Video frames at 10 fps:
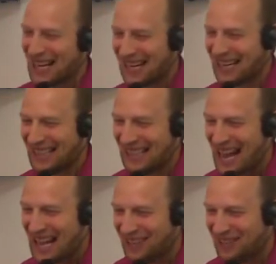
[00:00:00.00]
energetic
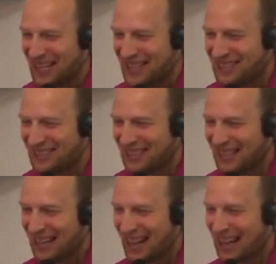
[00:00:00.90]
at the end of
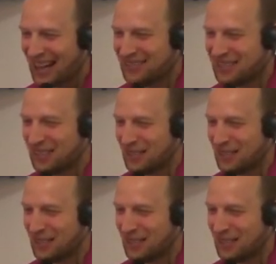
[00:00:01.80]
this. And